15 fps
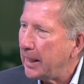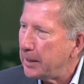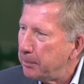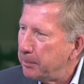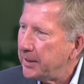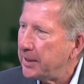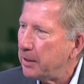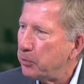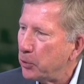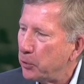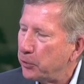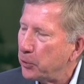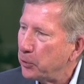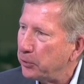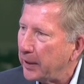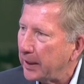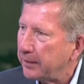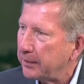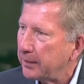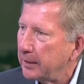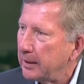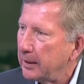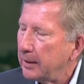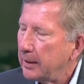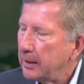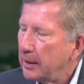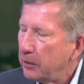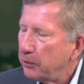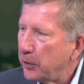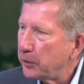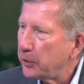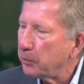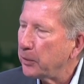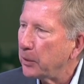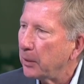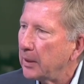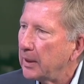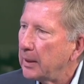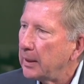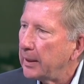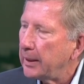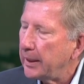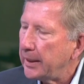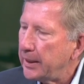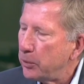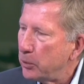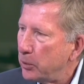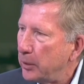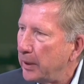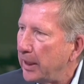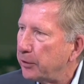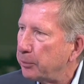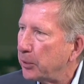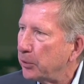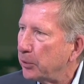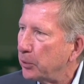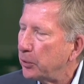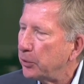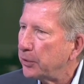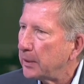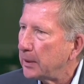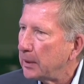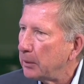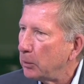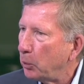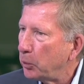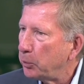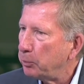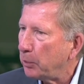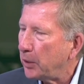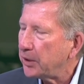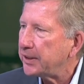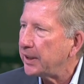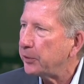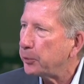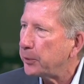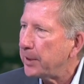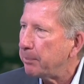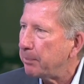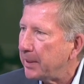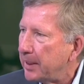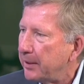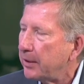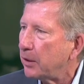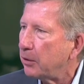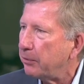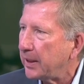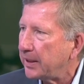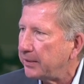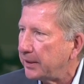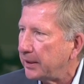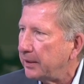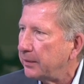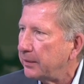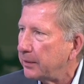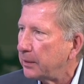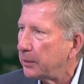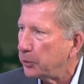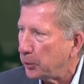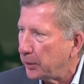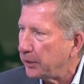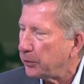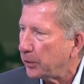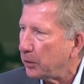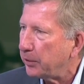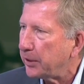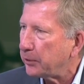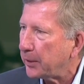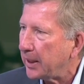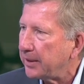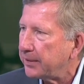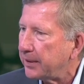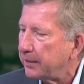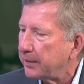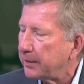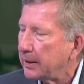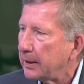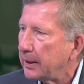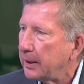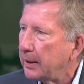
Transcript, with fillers: Let me give you a few facts. First of all, EU has produced more than 3 billion vaccines during the COVID crisis.